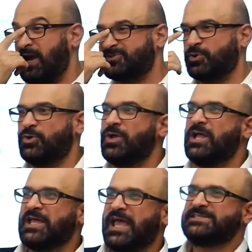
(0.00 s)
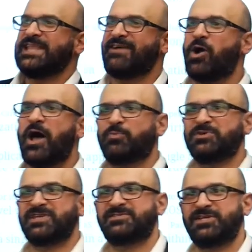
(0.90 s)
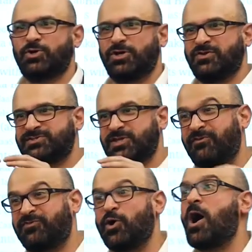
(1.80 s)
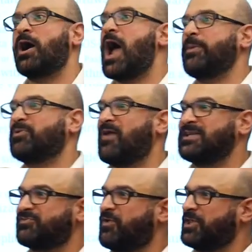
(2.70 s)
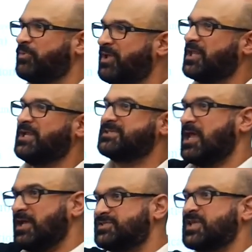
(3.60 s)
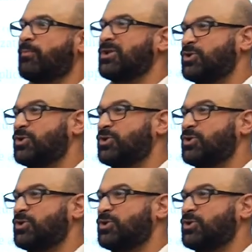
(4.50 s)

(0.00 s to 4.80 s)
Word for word: right? So you, it's never 100% secure. You, if there are hypervisor vulnerabilities, someone